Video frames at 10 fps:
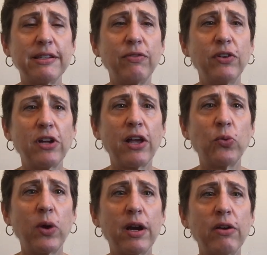If you're not
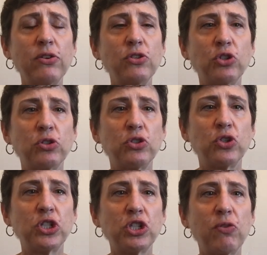aware,
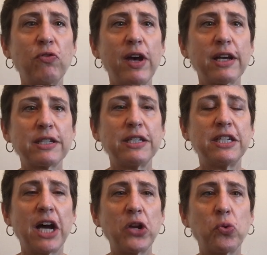
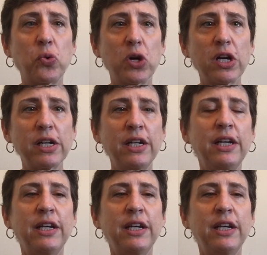nutritionfacts.org